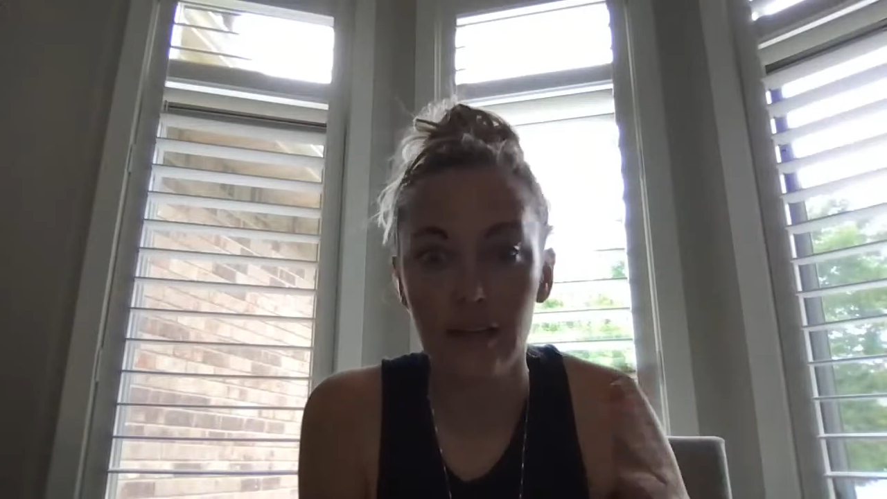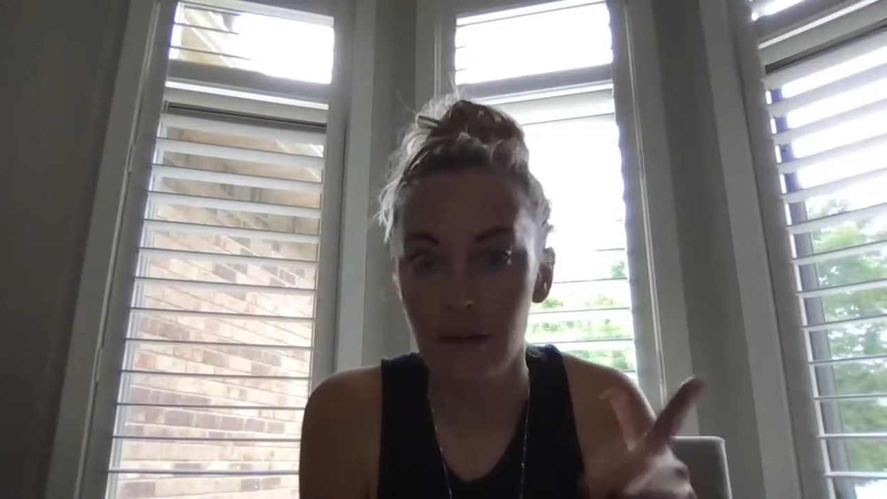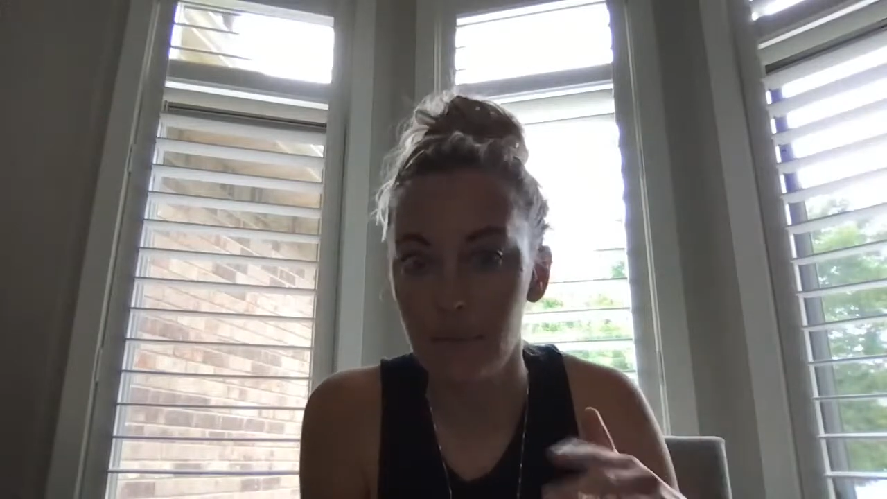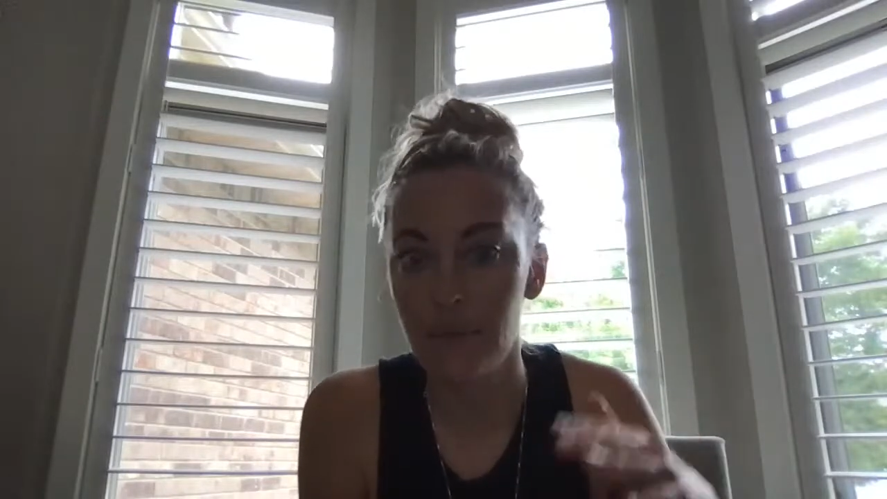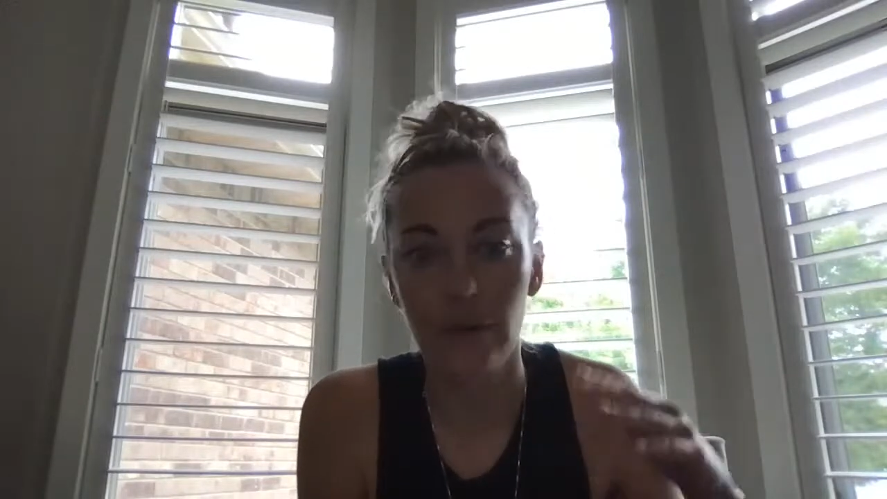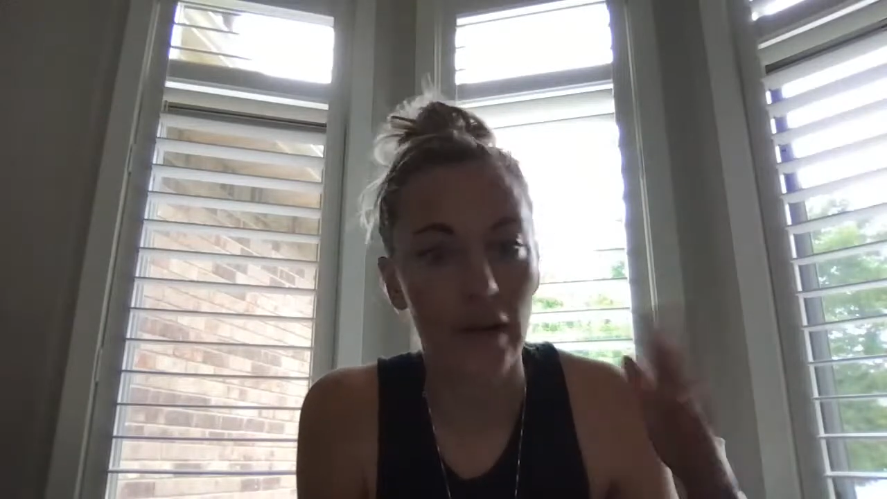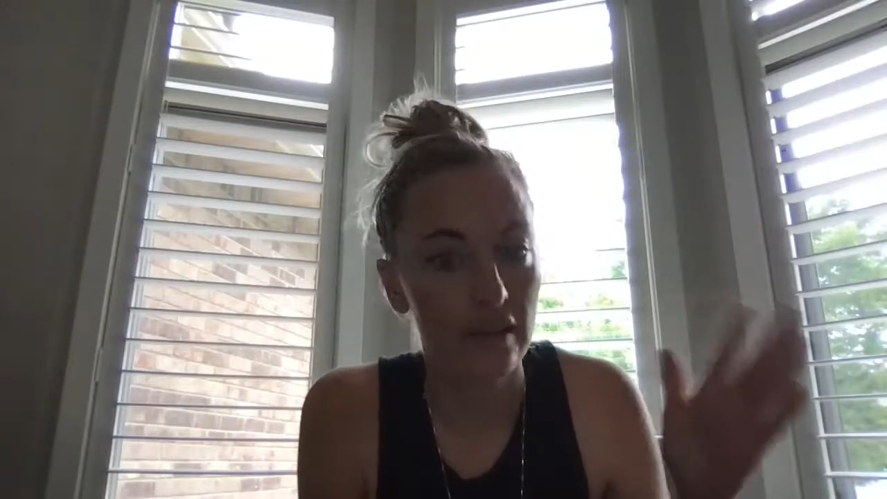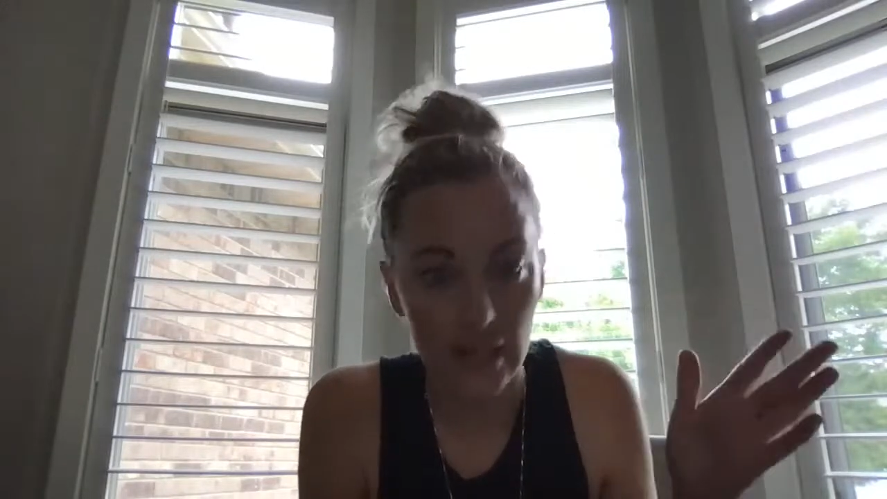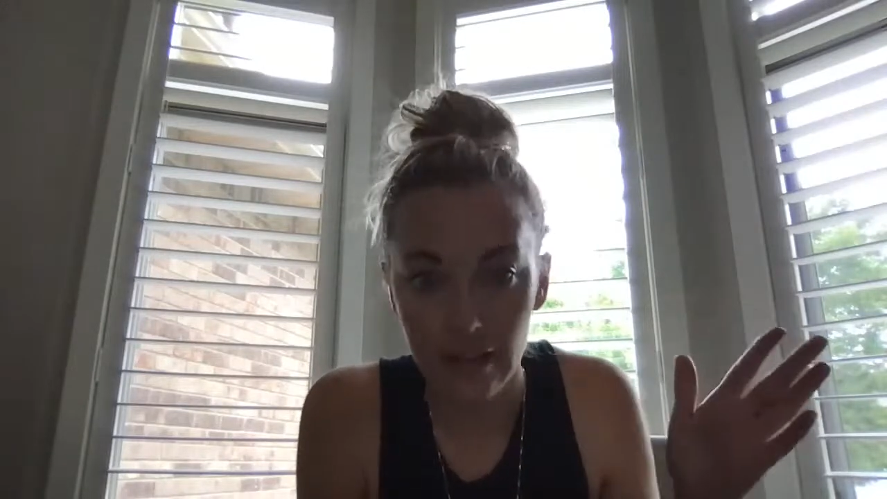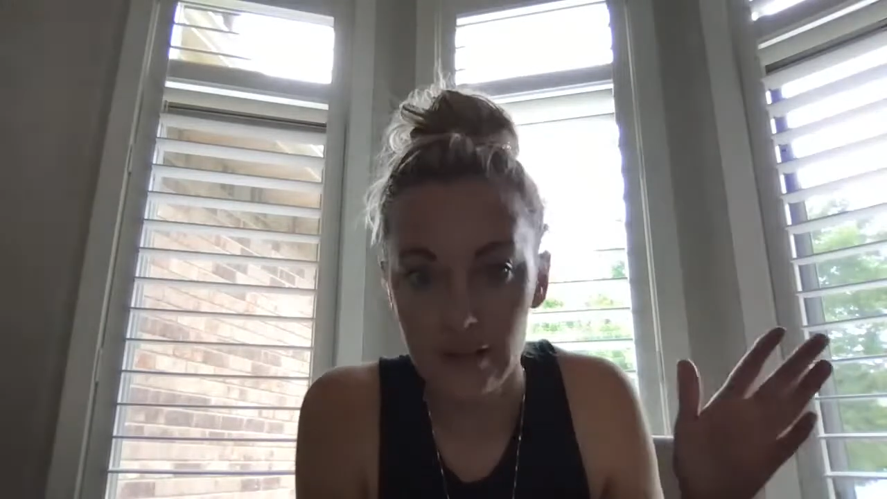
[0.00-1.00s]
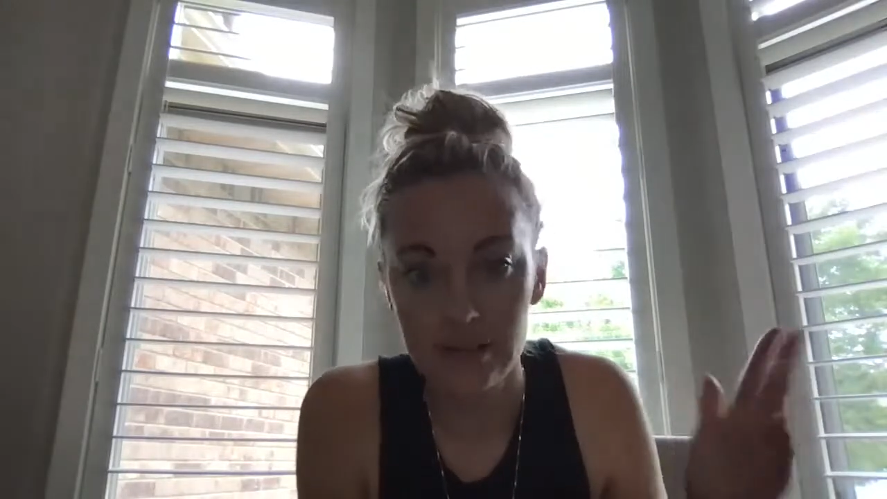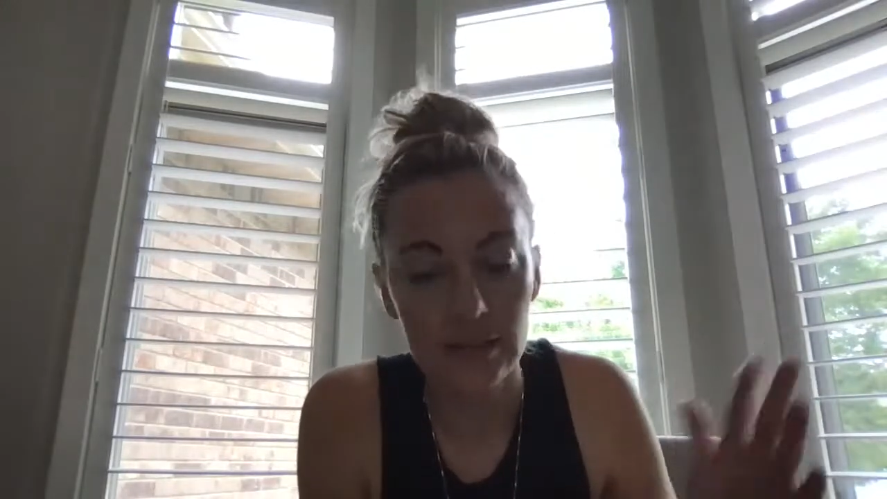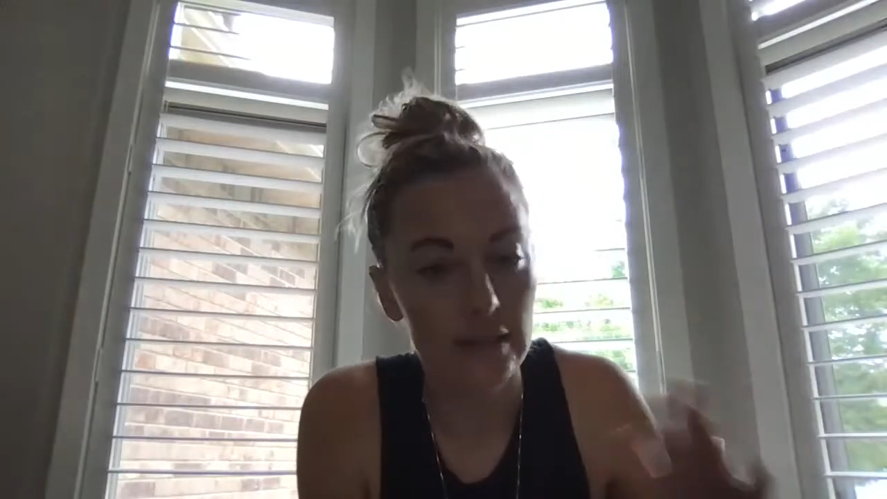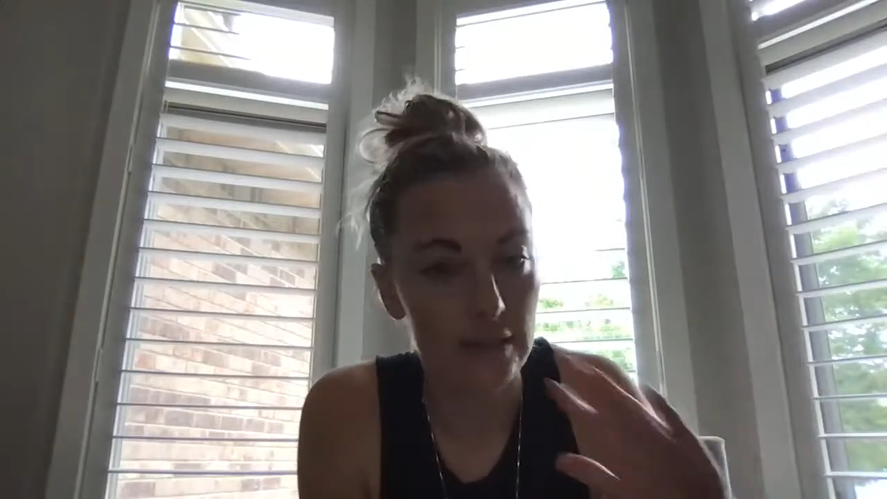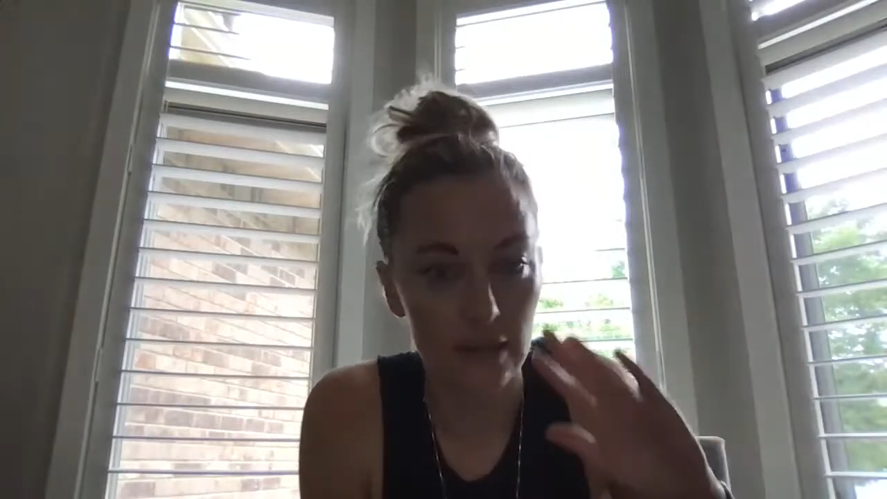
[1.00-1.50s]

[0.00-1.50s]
yep, they're on dialysis.